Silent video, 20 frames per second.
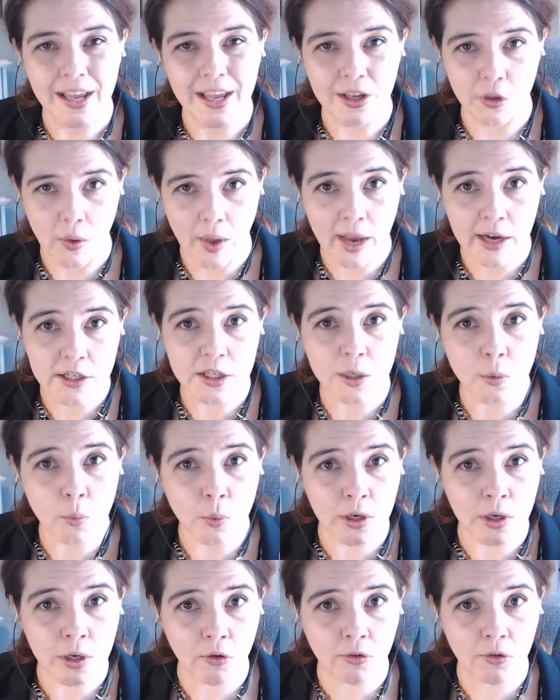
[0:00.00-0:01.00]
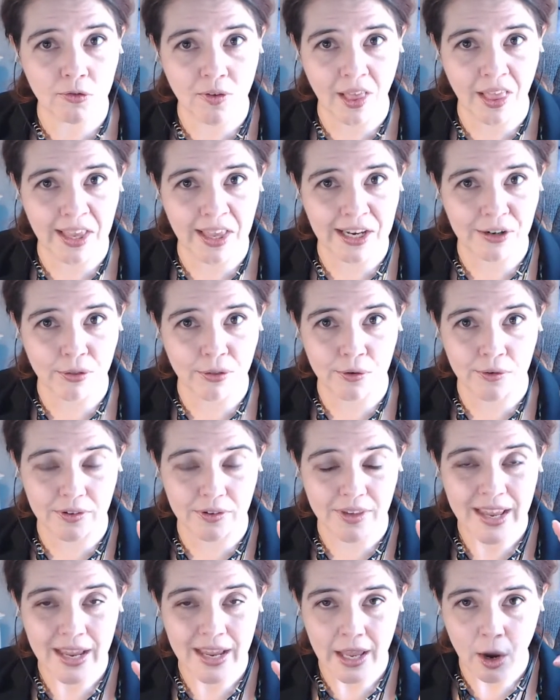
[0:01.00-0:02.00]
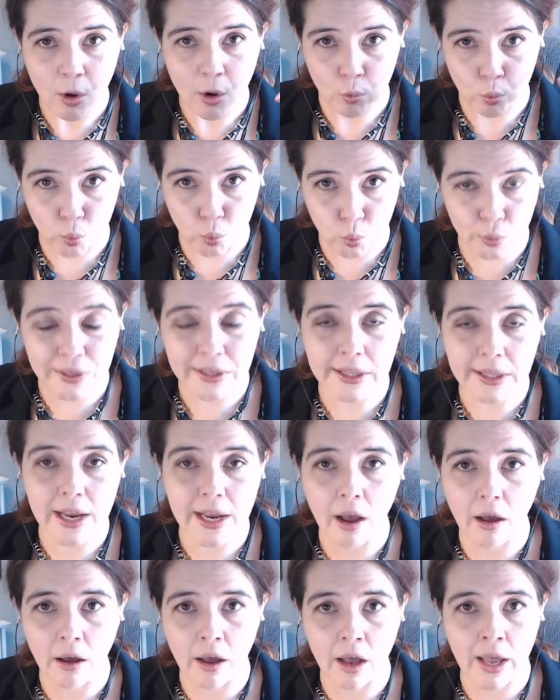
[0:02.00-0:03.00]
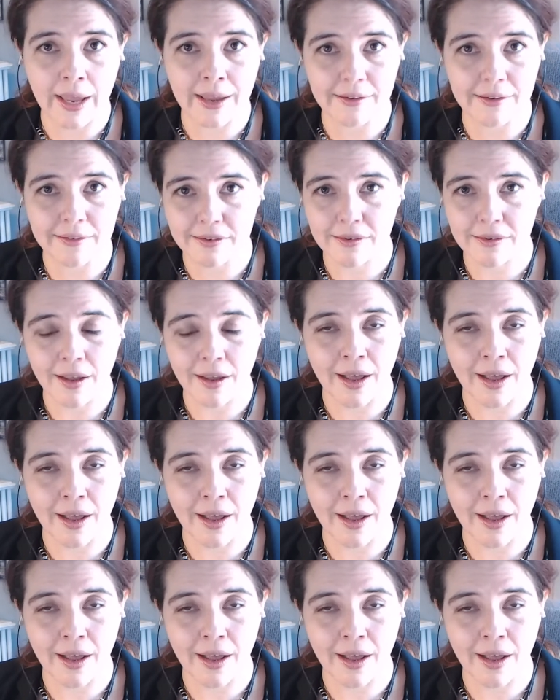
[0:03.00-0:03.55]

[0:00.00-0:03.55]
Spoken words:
You actually want to go find those really hot